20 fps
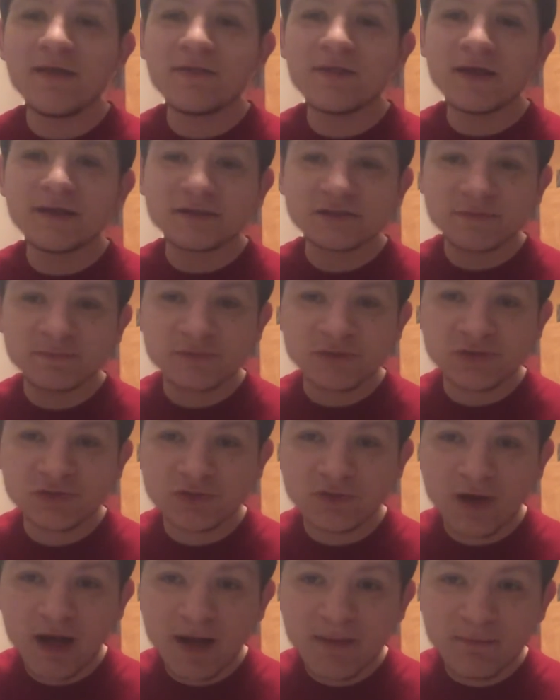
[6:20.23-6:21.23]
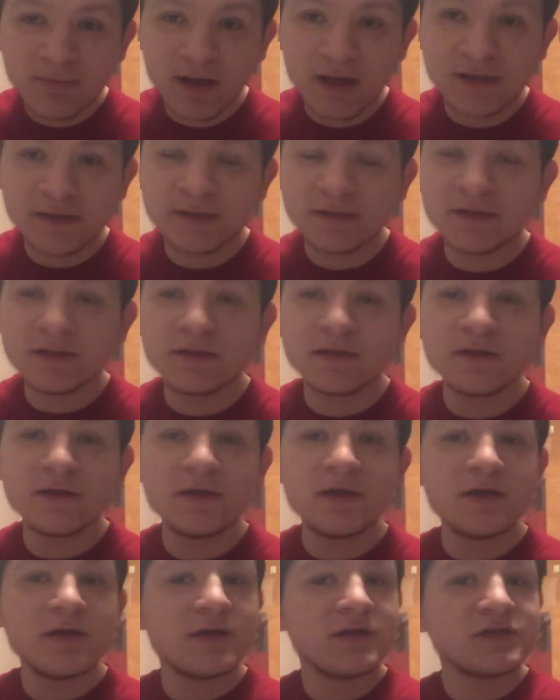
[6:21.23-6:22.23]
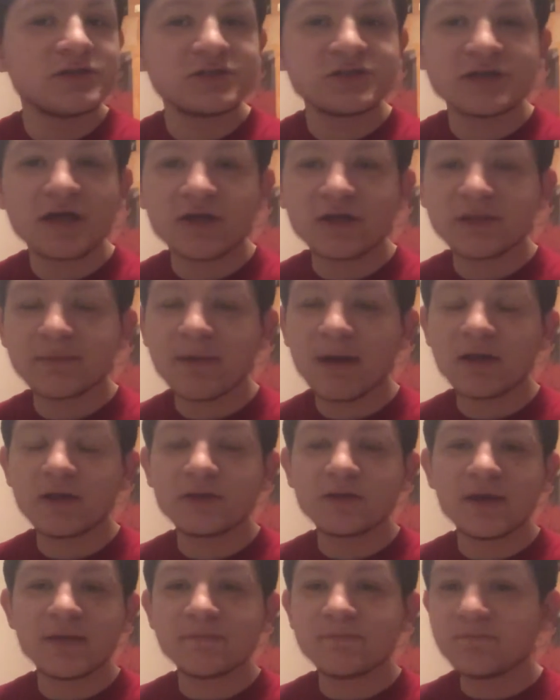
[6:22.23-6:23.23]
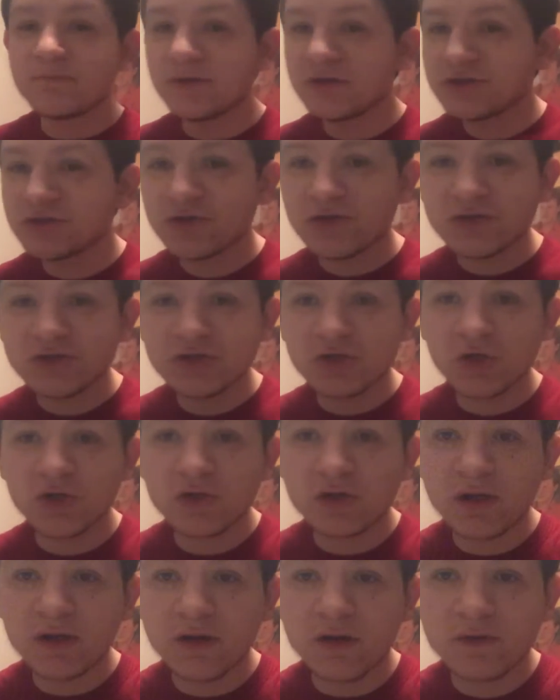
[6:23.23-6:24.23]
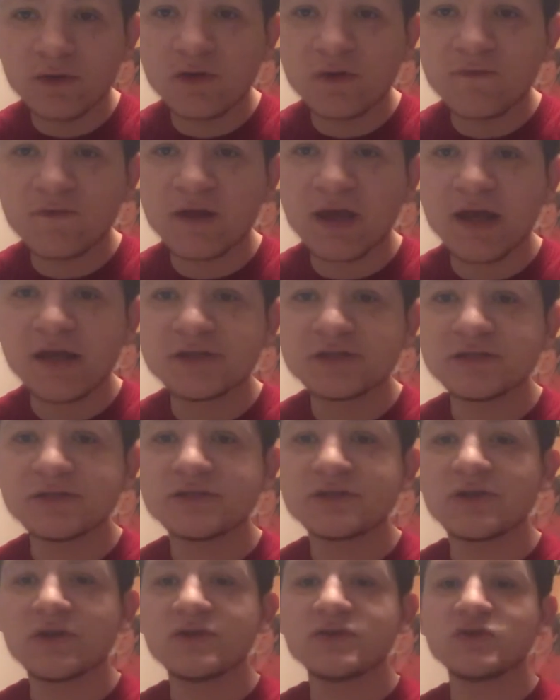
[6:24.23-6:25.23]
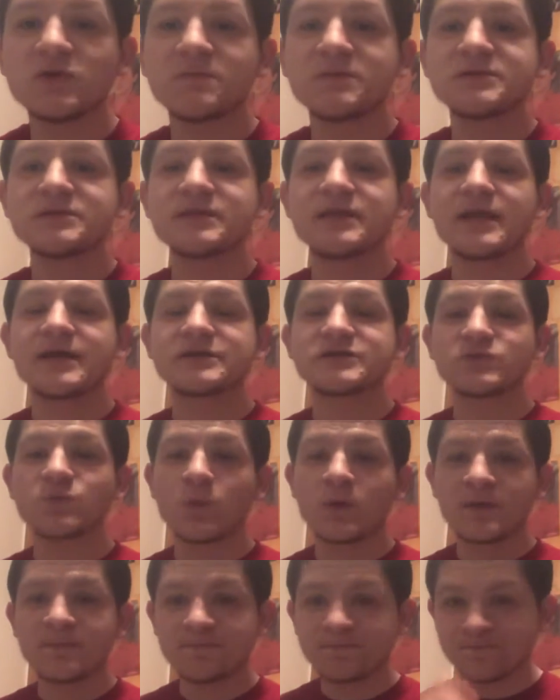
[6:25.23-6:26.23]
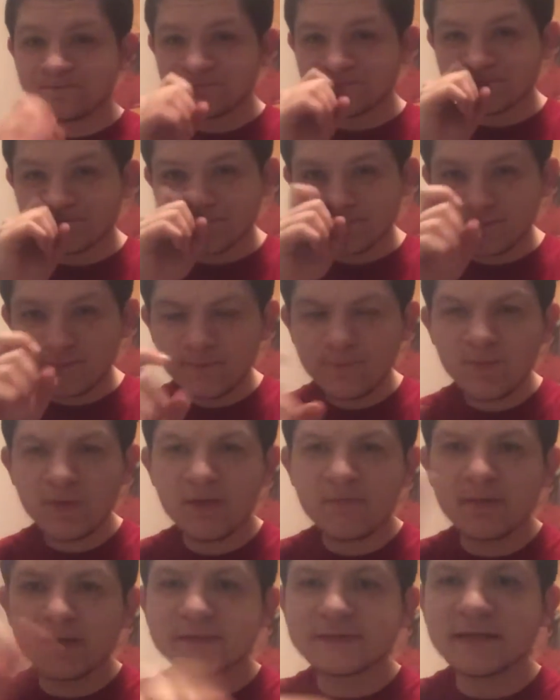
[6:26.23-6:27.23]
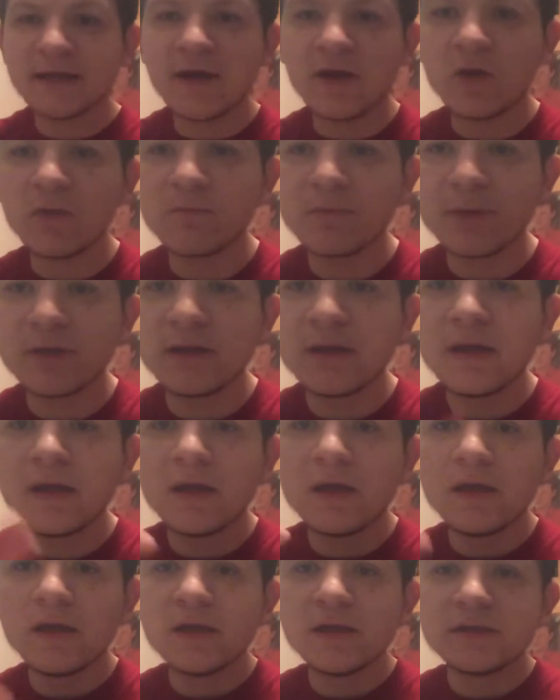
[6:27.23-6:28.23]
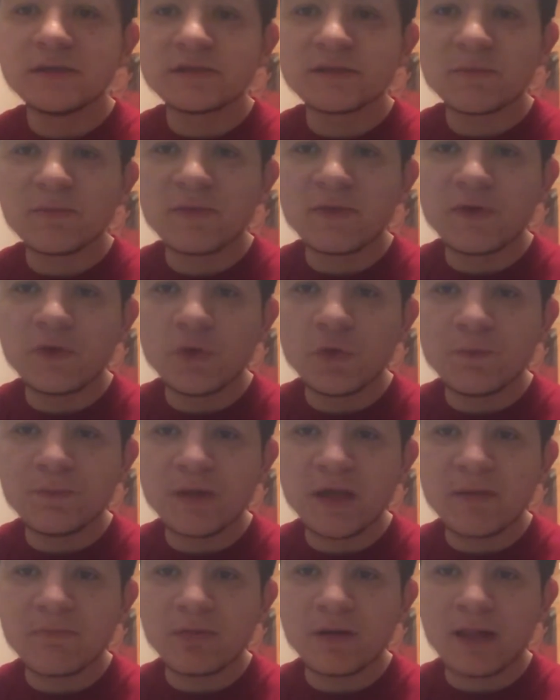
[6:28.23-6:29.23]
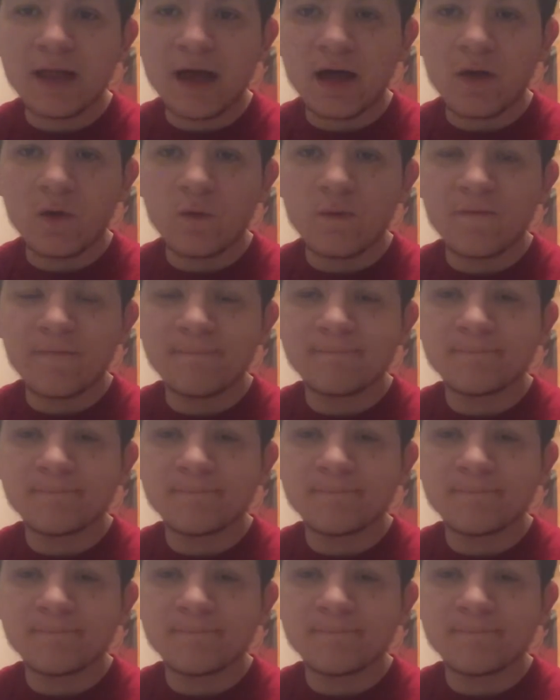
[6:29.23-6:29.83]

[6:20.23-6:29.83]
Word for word: that subscribe button, shout out the bell, and be sure you turn on all notifications so you don't miss the next one. But to help some of the new people out,